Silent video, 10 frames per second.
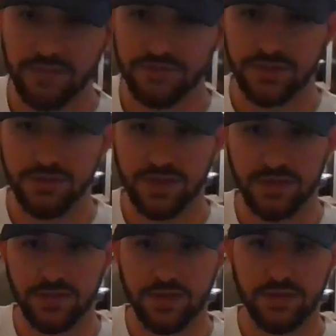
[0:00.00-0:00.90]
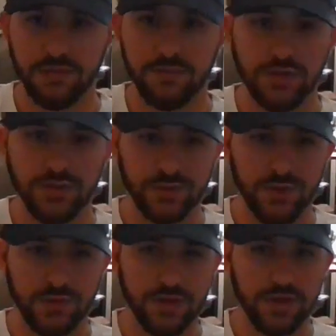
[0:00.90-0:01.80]
obviously being the middle
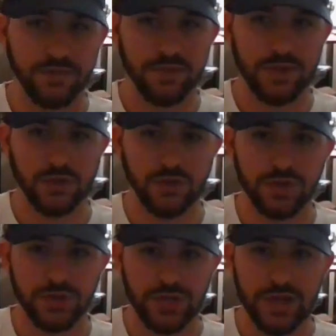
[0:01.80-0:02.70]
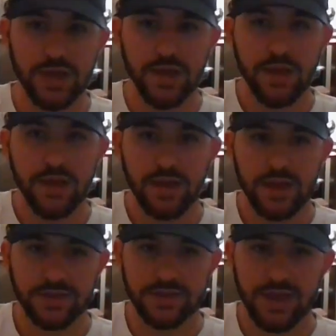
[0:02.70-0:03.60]
installment of the trilogy,
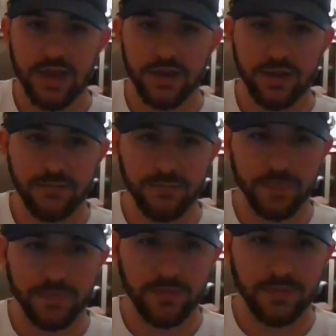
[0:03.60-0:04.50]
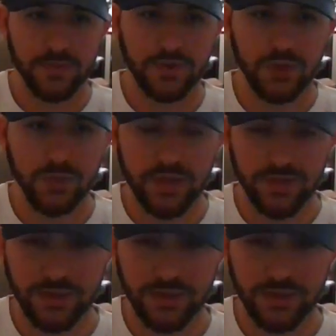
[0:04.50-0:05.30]
is that there's two main